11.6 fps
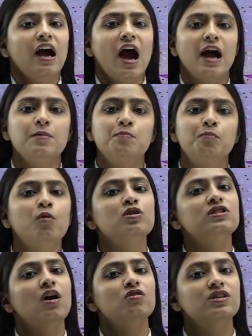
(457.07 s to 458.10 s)
and
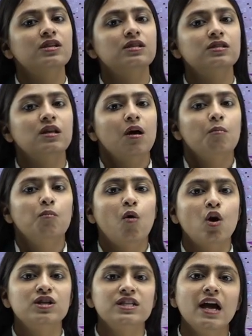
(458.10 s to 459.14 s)
pulled out his
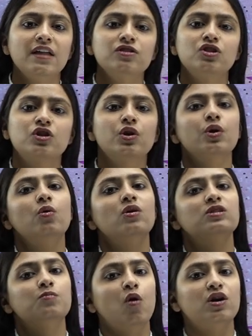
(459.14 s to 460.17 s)
body and threw
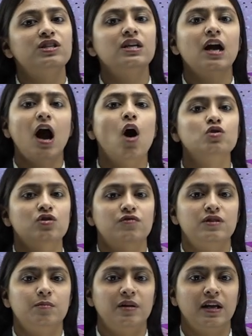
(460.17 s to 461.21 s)
his body out
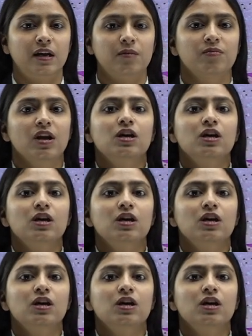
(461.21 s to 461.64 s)
of the plane.